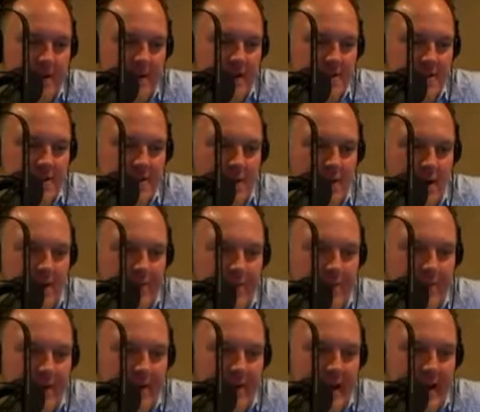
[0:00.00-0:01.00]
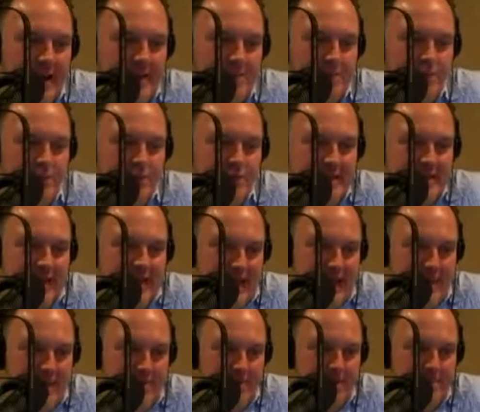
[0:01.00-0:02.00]
That's going to be offering a boot
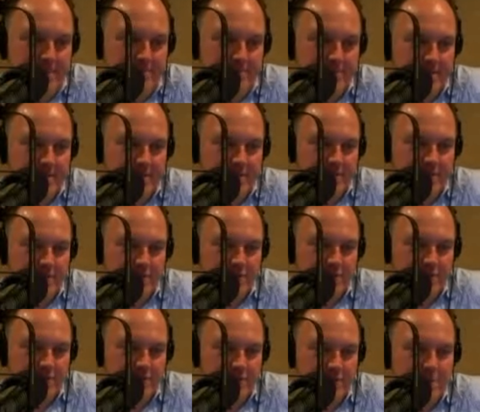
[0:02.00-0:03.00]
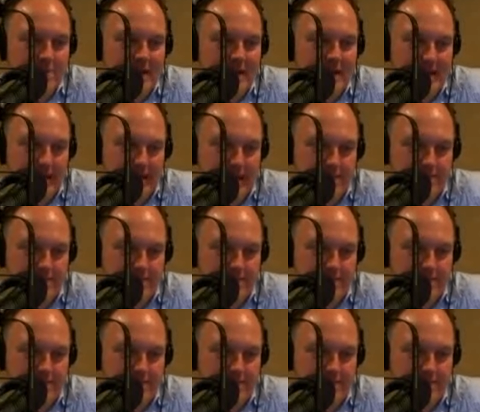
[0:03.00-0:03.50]
camp for social media,